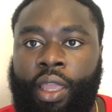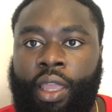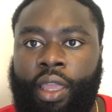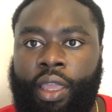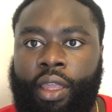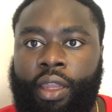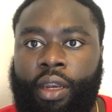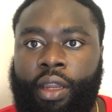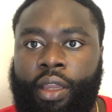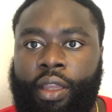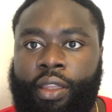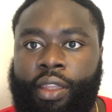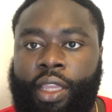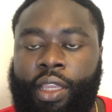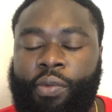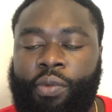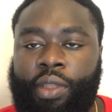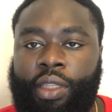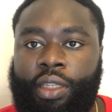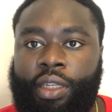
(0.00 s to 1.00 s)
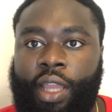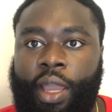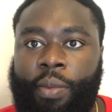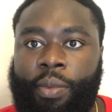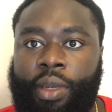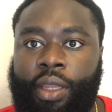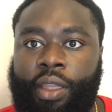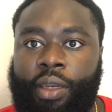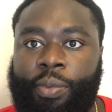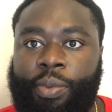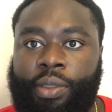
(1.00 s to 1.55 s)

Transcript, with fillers: and uh, they really dominated